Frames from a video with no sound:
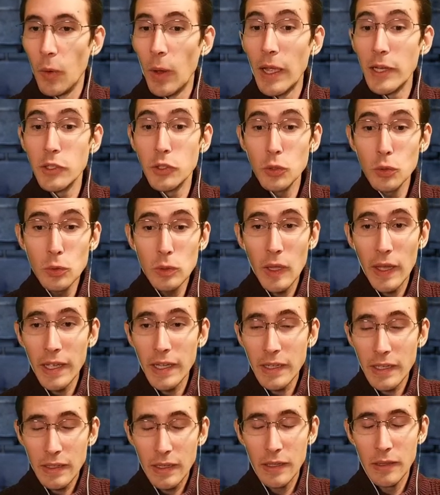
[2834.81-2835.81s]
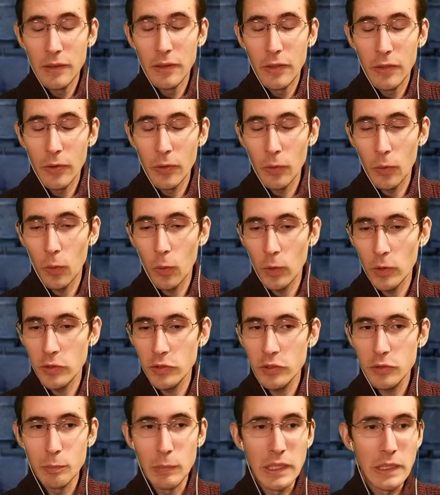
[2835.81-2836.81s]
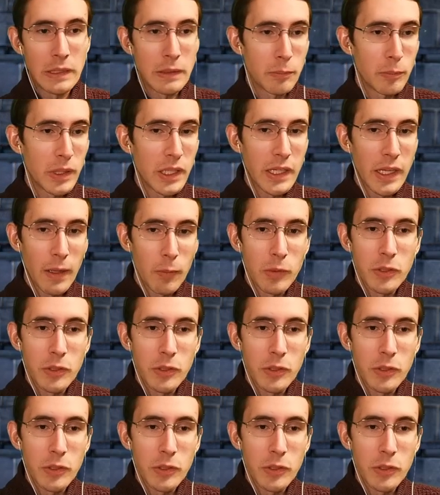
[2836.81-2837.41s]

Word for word: Though I do like the horseman being